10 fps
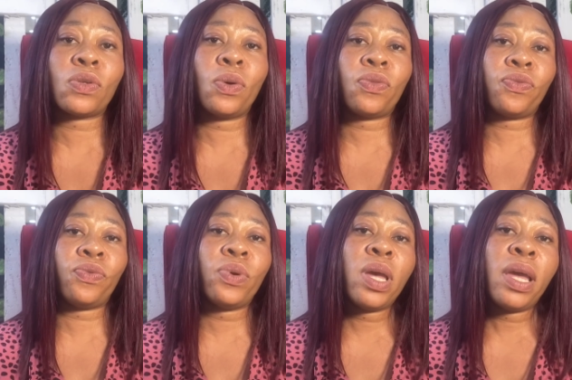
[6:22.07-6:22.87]
go
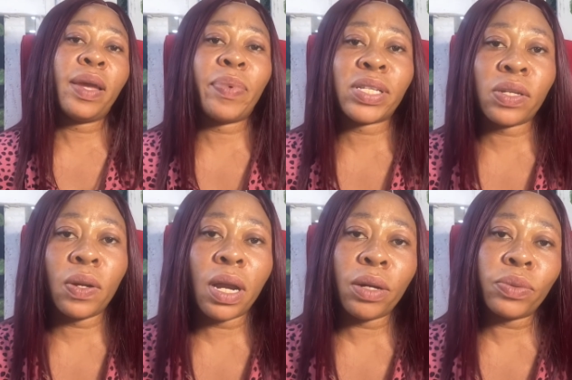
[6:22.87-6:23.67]
through a
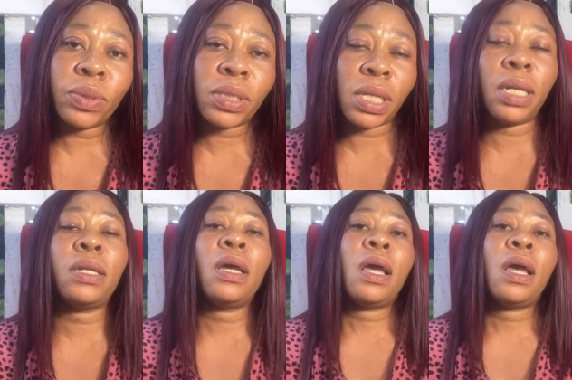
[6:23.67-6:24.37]
particular routine